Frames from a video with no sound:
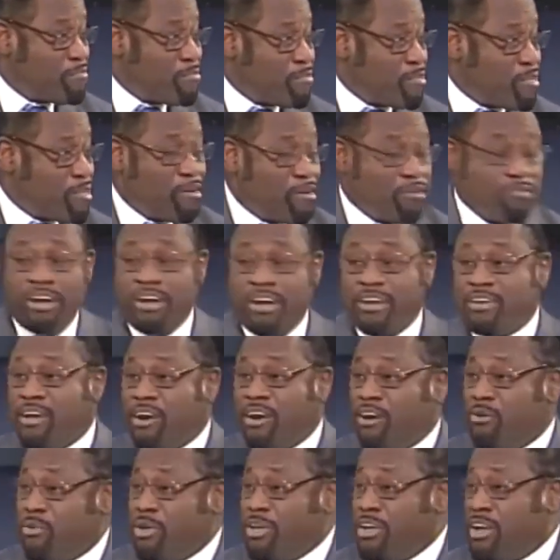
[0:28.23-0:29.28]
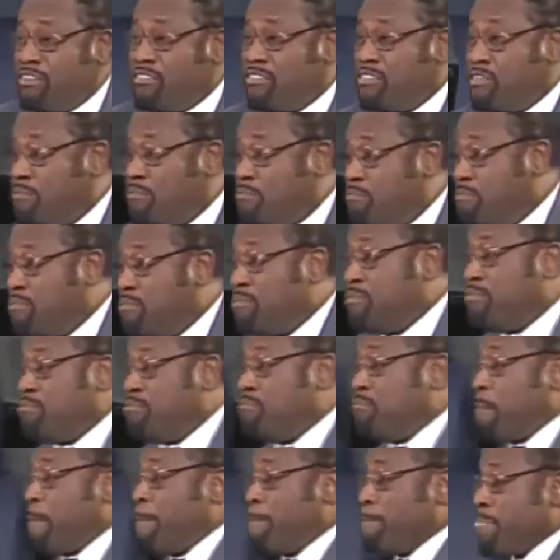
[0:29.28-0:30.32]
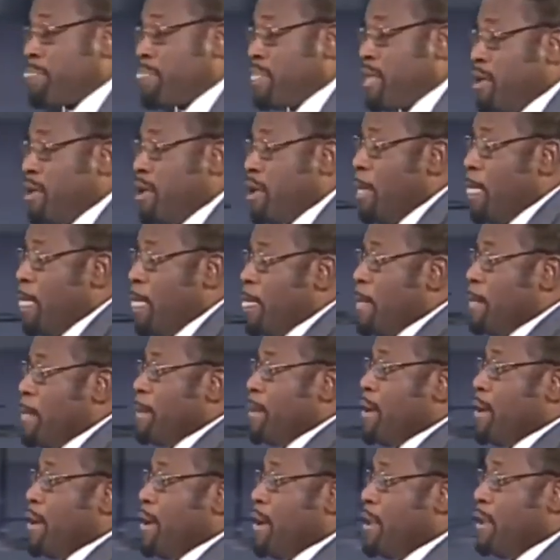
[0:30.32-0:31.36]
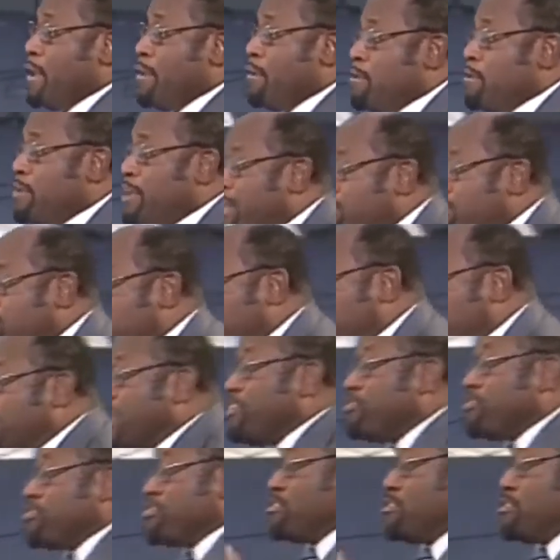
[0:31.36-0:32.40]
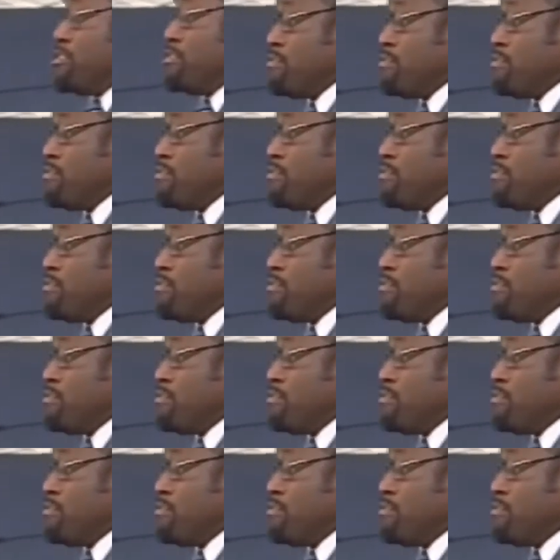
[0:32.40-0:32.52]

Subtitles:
Right now, we got some legislation